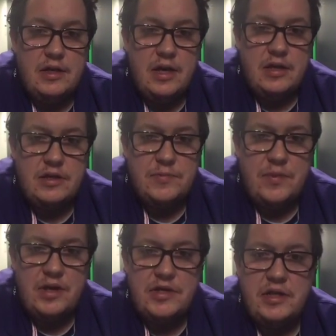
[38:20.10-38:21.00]

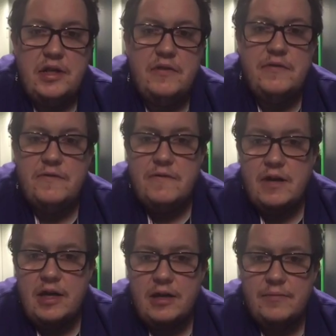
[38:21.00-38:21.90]
express enough
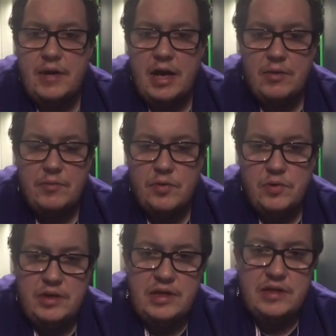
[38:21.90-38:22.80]
how
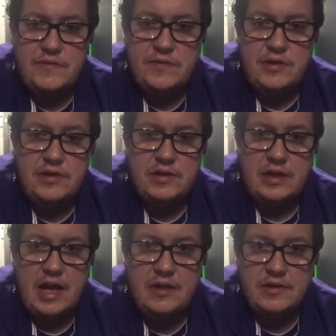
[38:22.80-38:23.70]
important it is for you to
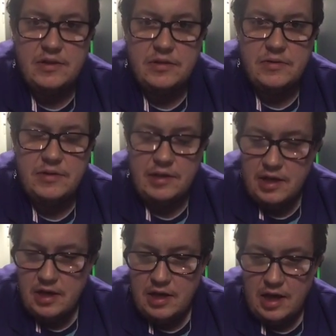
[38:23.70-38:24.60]
get in touch with
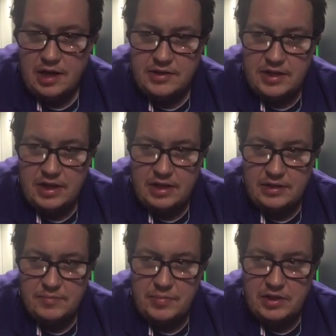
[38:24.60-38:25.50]
us,
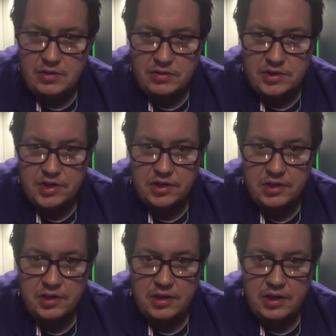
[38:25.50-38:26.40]
and because
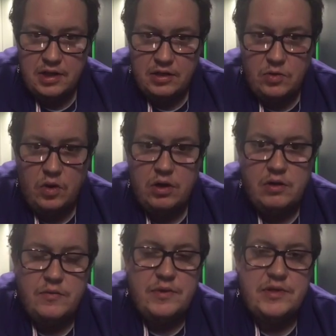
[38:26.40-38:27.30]
quite a lot
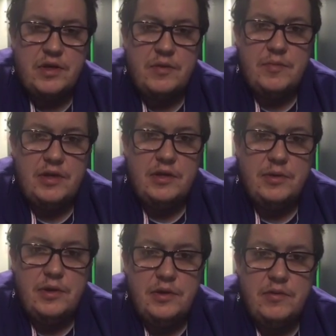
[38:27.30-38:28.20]
of the time
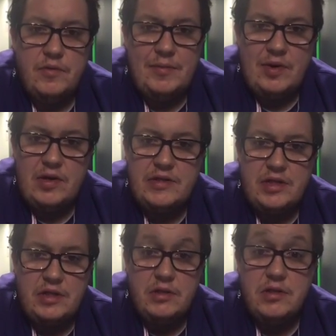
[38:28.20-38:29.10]
the replies are
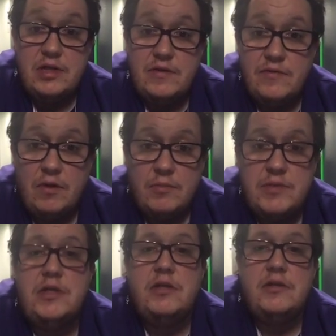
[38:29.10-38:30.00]
usually from
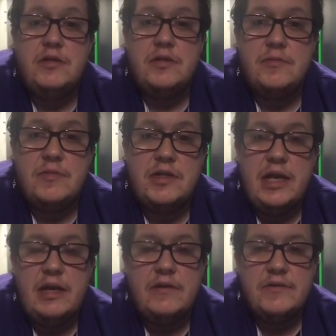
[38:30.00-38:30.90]
students
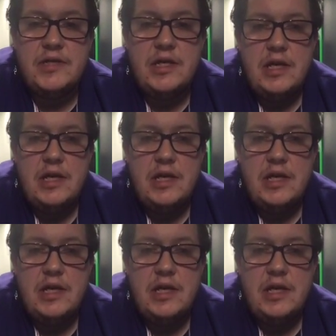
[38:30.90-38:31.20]
themselves,